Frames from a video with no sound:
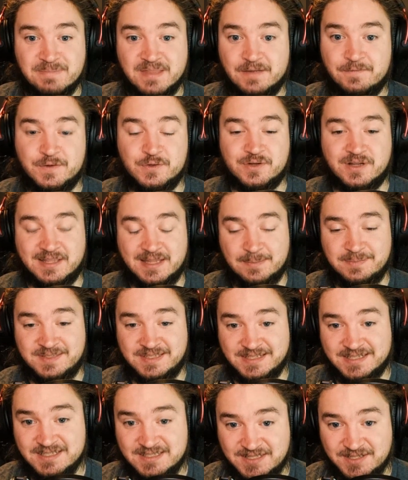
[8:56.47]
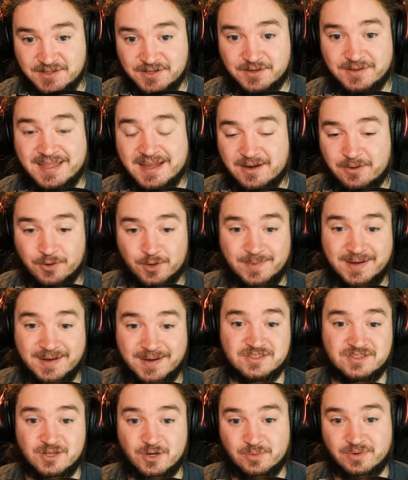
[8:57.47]
If you collapse the interior, that quarterback
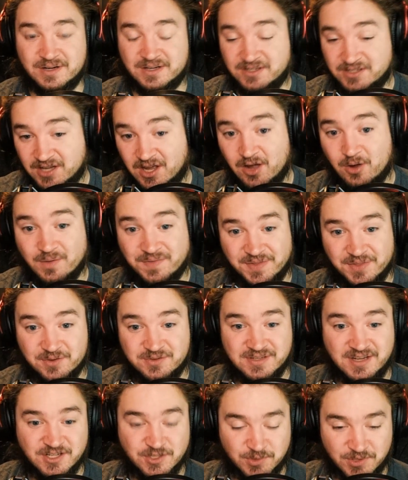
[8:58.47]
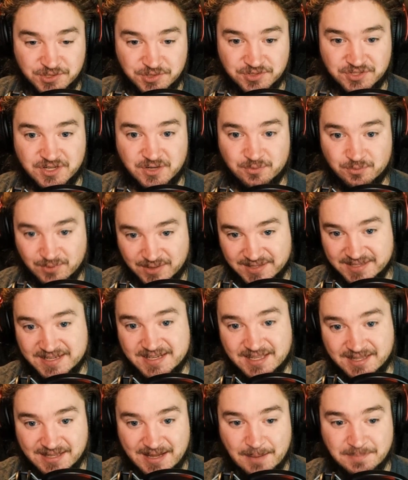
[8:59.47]
has nowhere to go, and then those edge rushers can really
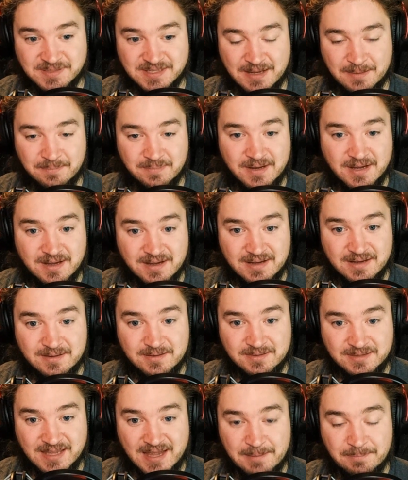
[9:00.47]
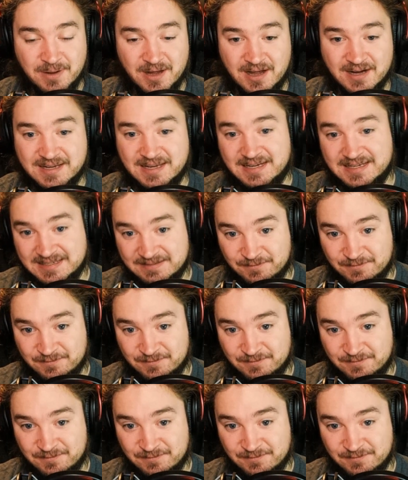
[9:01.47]
collapse that pocket,